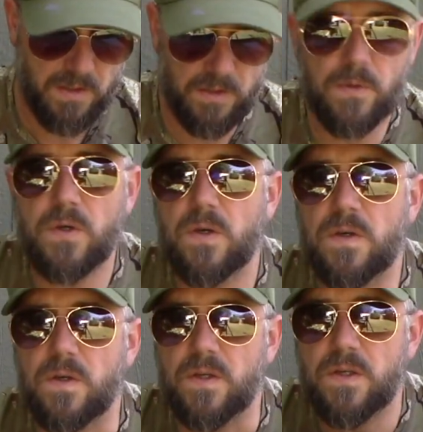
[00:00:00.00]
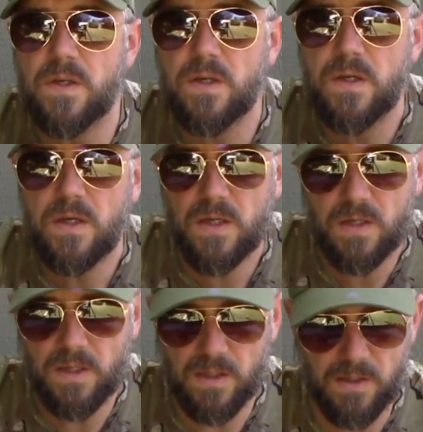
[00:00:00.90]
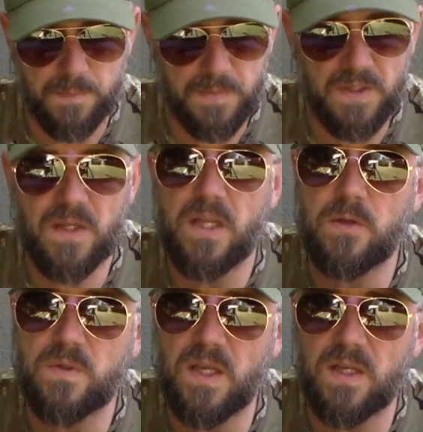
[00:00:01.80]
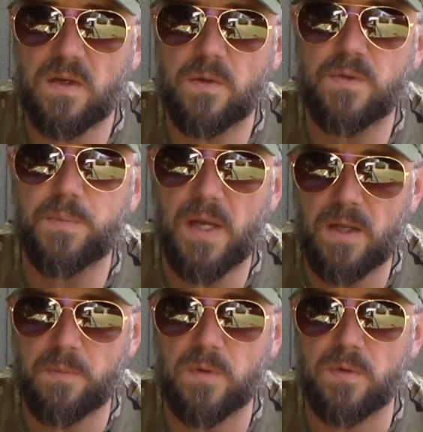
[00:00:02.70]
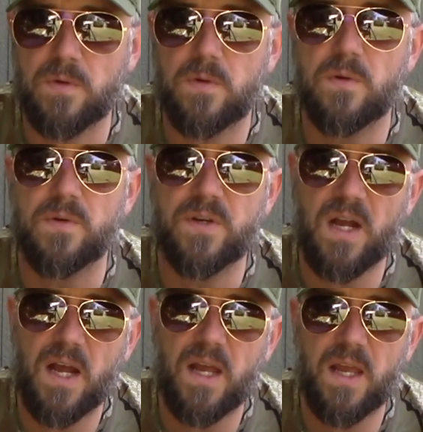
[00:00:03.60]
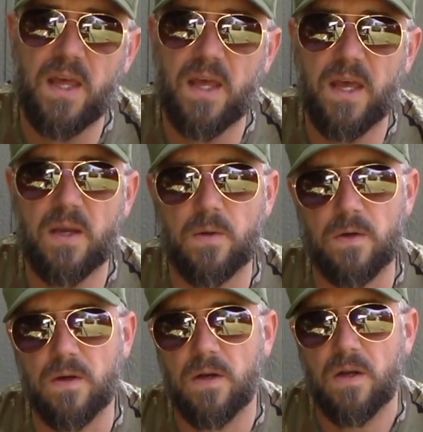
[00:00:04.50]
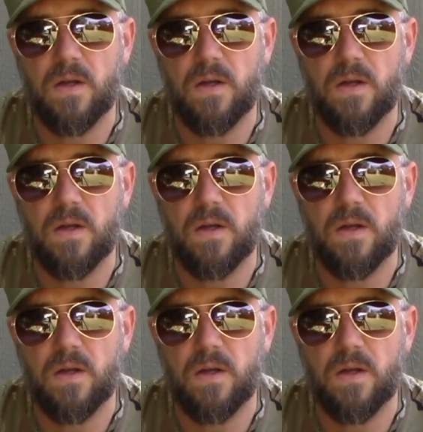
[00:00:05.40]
you could. And then you take it on your paddleboard or your kayak or,